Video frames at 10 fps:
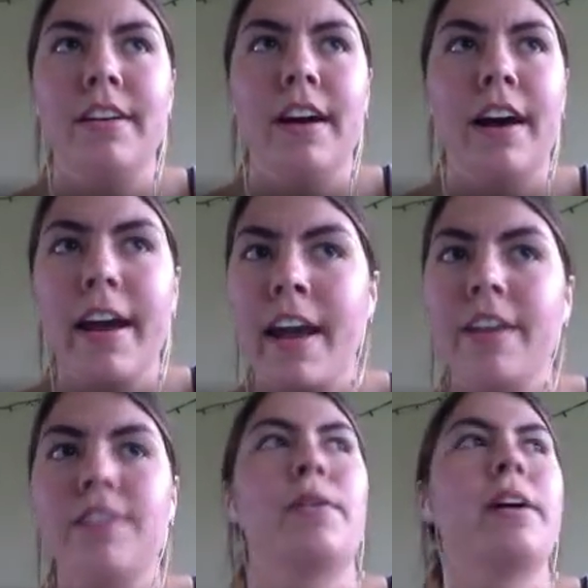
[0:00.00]
I
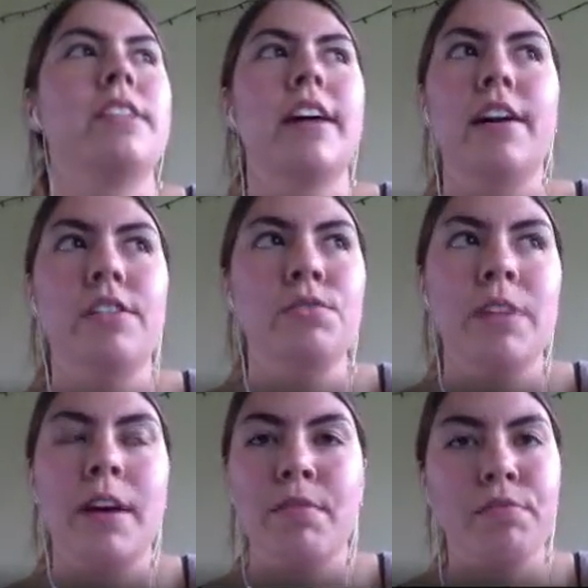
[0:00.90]
had no idea how to
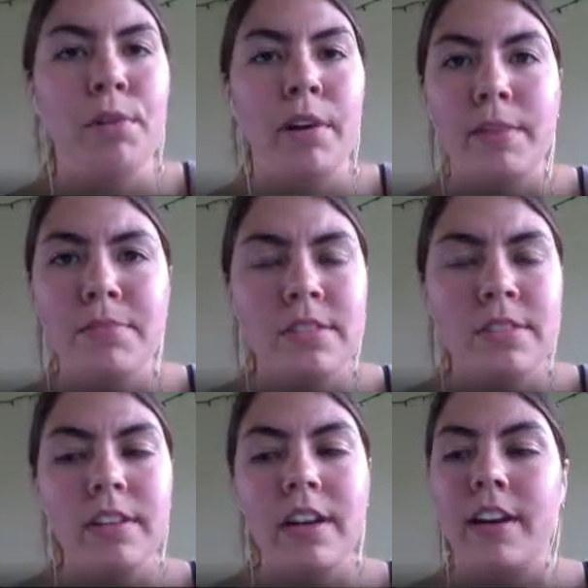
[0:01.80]
do that before, and I'm
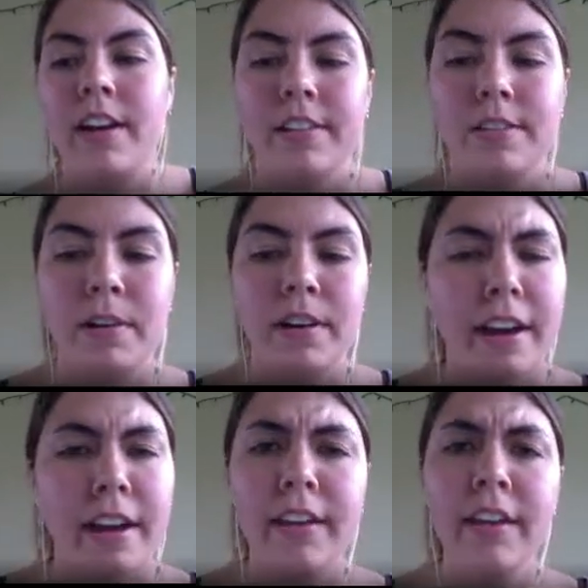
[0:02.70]
still not an expert
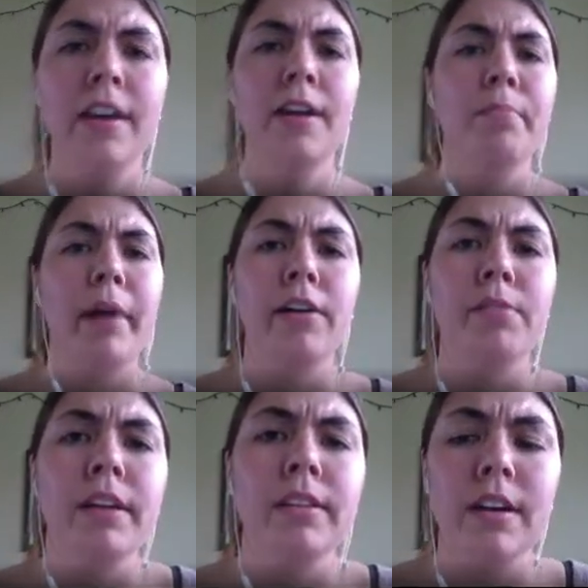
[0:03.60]
at it by
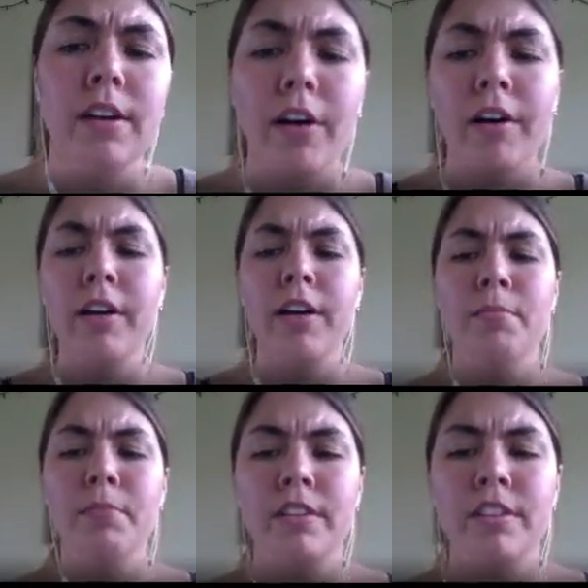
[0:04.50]
all means at all.
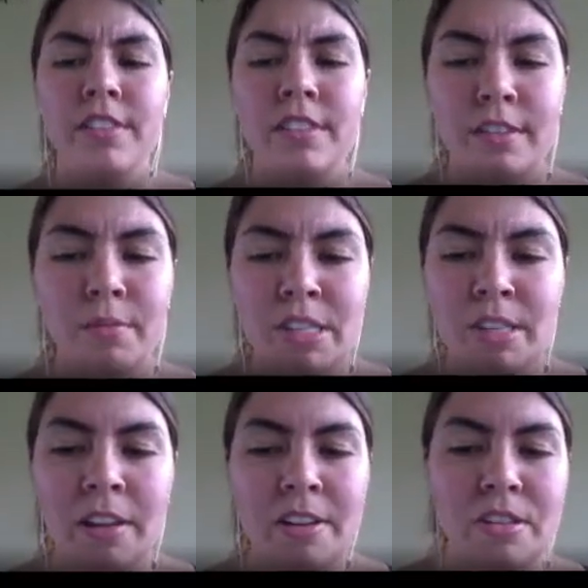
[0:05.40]
But this, we
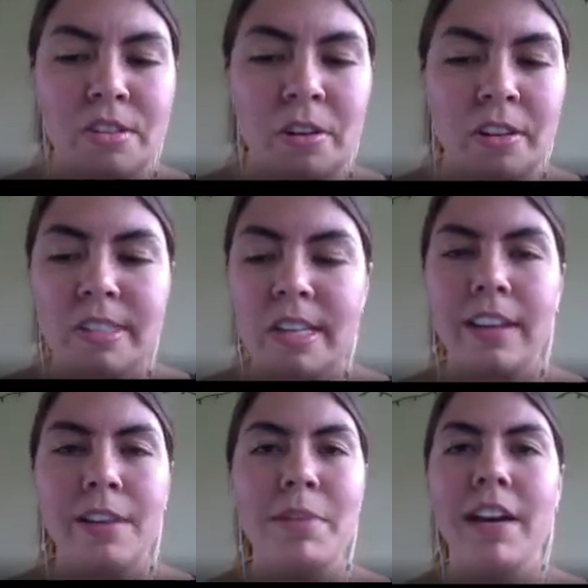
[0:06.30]
saw these students
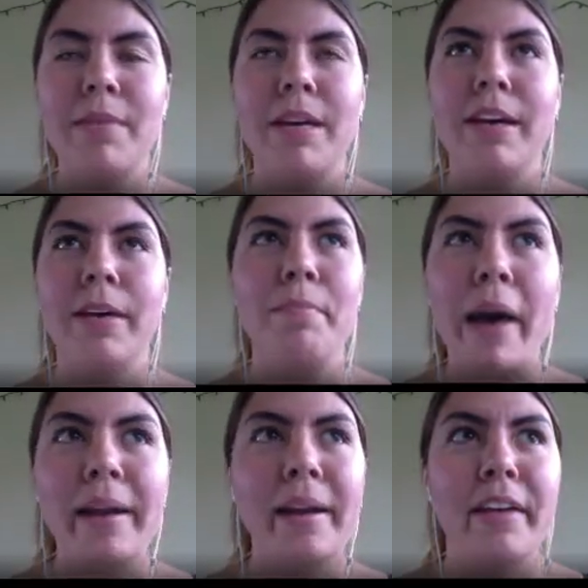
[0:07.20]
suddenly becoming
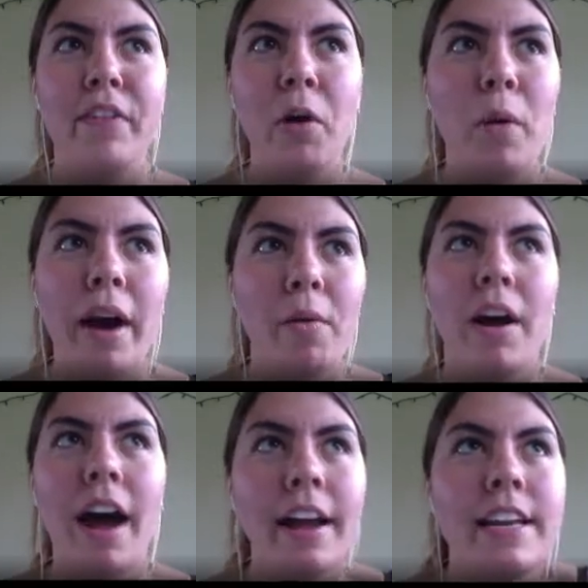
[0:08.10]
competitive. Oh, I,
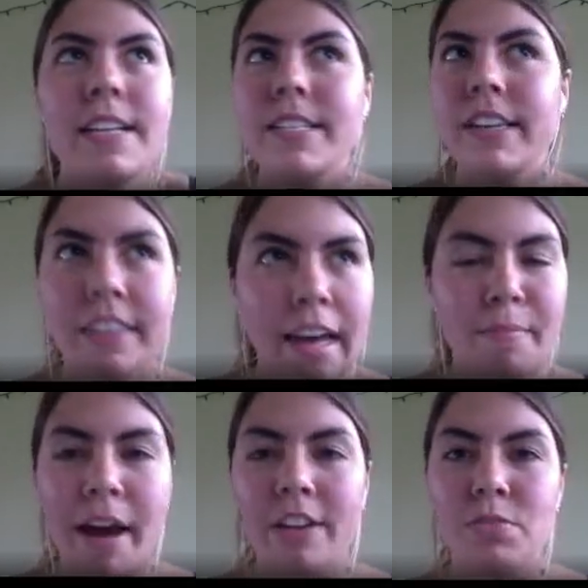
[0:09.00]
I need to get
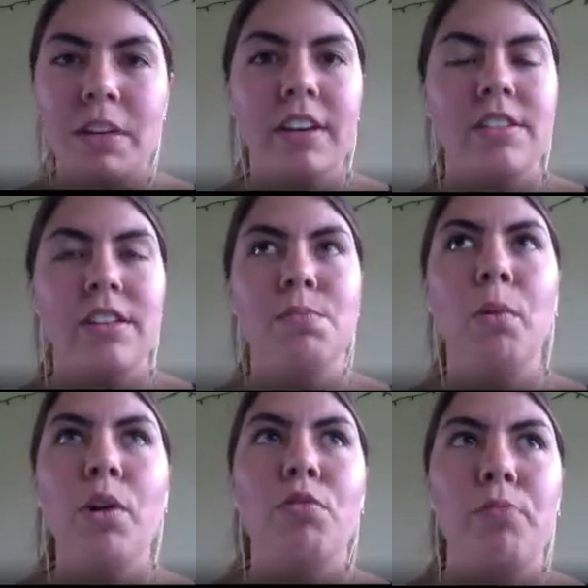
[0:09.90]
that badge because it's
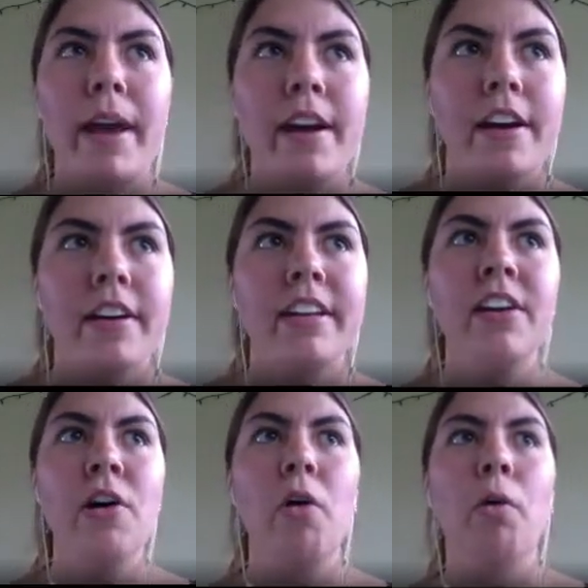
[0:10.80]
more rare, and
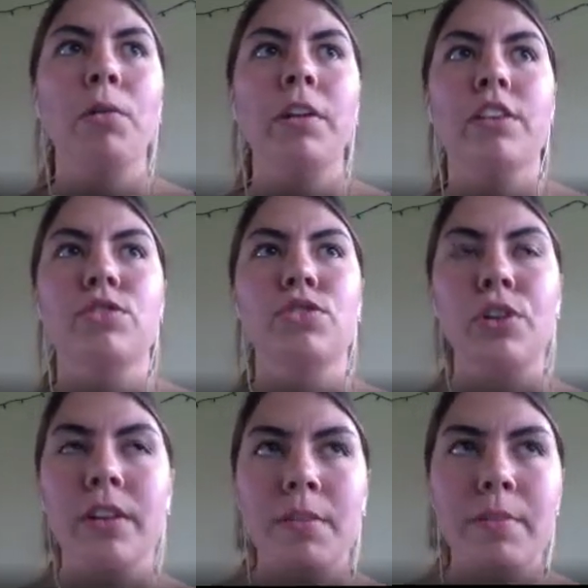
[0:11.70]
only a
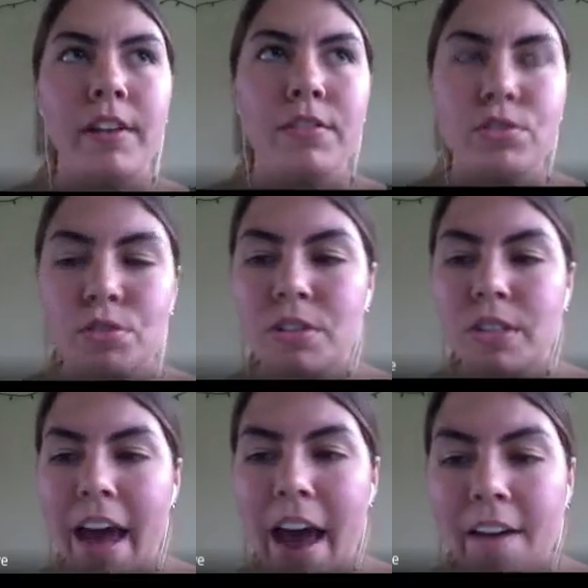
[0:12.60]
certain amount of
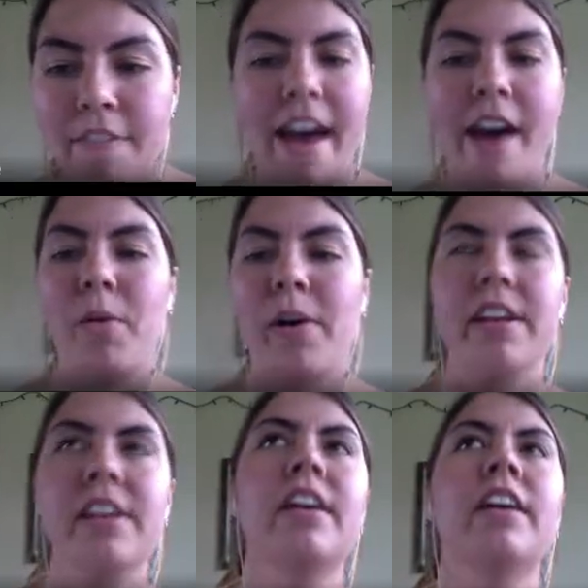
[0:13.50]
students have that
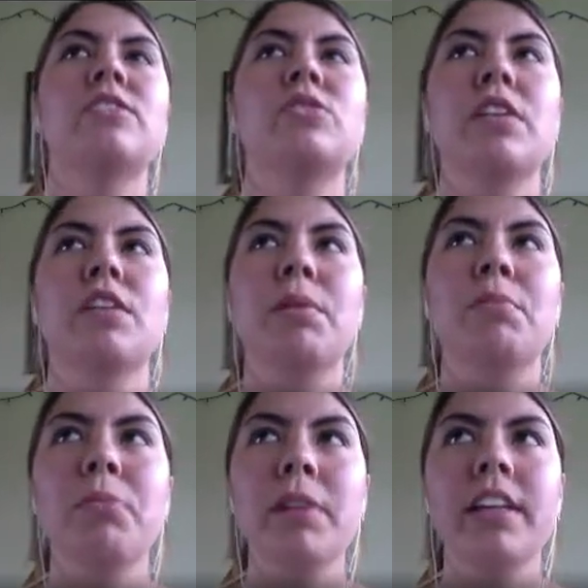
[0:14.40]
one. So they were
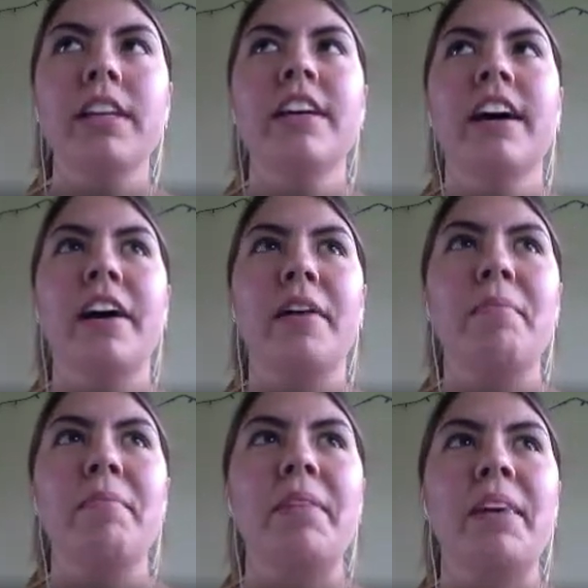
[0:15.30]
really,
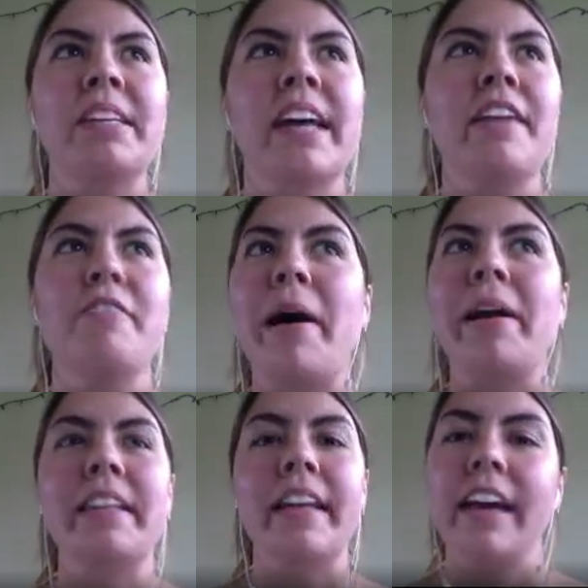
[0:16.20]
um, it's kind of
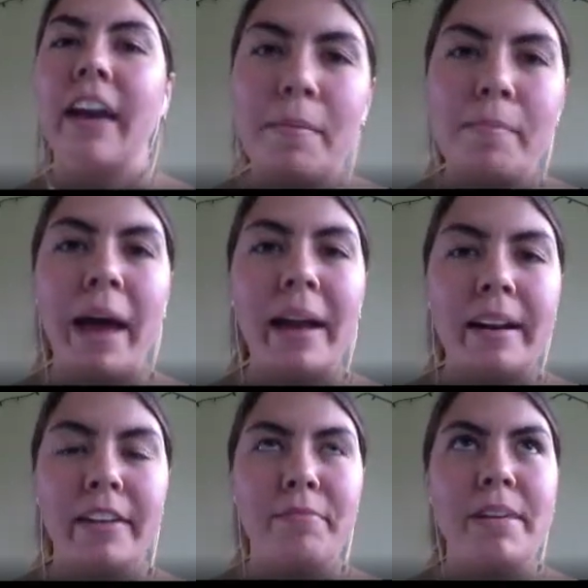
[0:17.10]
brought in like a
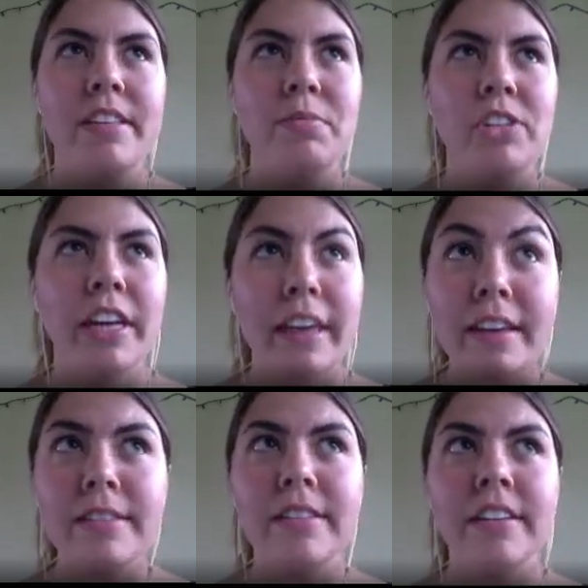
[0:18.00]
competitive piece, which I
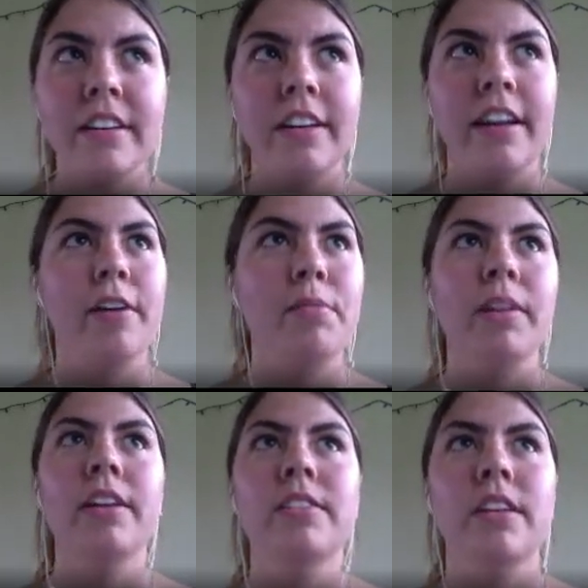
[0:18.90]
guess now I'm
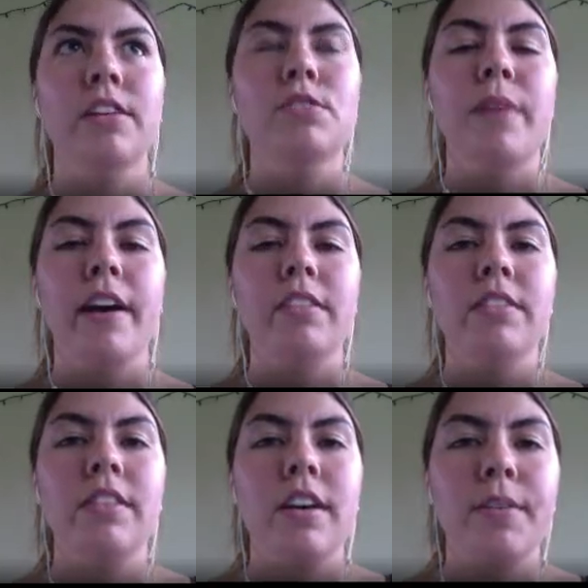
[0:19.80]
realizing goes back
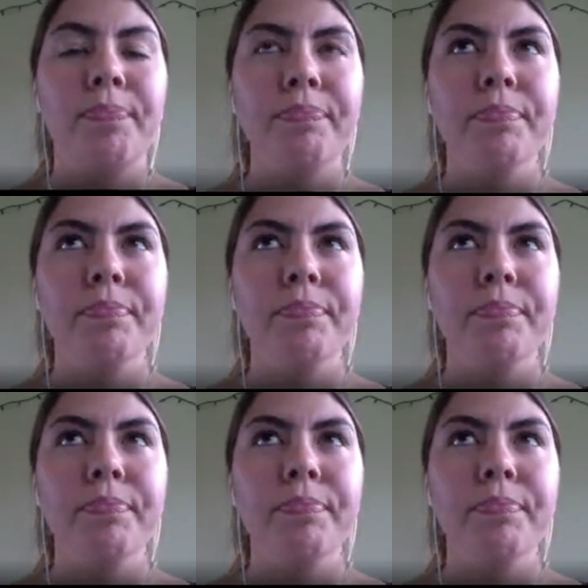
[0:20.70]
to the